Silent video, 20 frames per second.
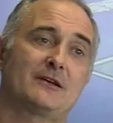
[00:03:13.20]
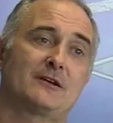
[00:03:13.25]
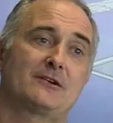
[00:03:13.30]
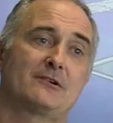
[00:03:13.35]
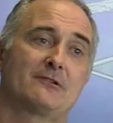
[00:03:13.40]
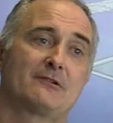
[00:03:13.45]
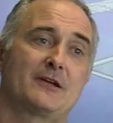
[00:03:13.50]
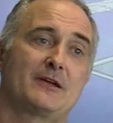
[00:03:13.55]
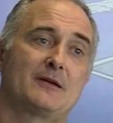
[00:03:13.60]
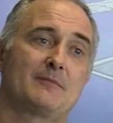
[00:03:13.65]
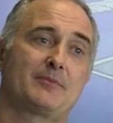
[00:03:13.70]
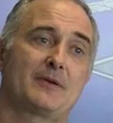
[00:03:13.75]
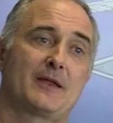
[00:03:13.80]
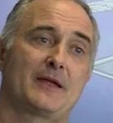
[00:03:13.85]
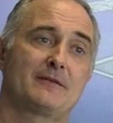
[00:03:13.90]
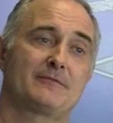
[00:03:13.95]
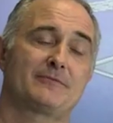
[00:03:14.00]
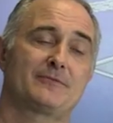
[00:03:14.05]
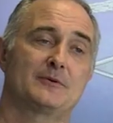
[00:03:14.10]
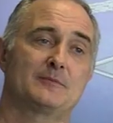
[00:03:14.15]
With over 20
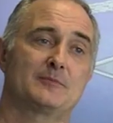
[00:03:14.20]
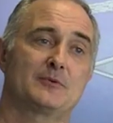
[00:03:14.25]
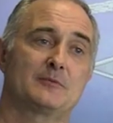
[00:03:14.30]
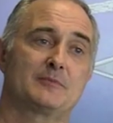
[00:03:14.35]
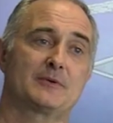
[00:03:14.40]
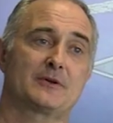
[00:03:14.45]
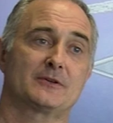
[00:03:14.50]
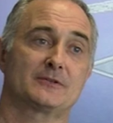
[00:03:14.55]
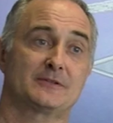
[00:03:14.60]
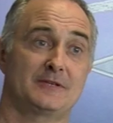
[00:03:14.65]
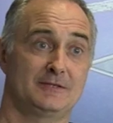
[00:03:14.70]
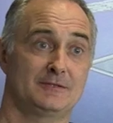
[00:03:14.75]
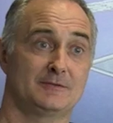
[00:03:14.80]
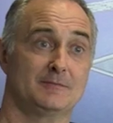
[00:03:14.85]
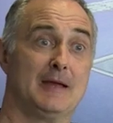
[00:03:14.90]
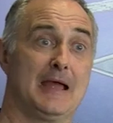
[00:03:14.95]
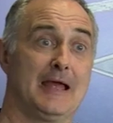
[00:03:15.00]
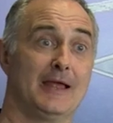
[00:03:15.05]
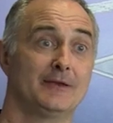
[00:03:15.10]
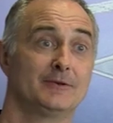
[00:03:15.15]
years of experience
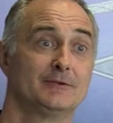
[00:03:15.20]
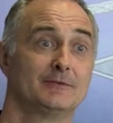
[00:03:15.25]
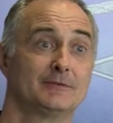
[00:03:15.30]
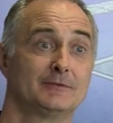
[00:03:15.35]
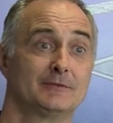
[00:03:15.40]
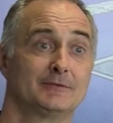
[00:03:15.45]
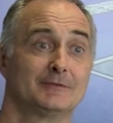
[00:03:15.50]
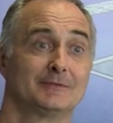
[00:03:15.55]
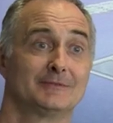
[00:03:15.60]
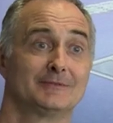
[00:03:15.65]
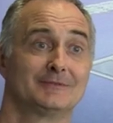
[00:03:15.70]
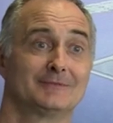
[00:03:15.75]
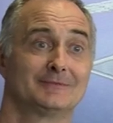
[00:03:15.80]
covering sport,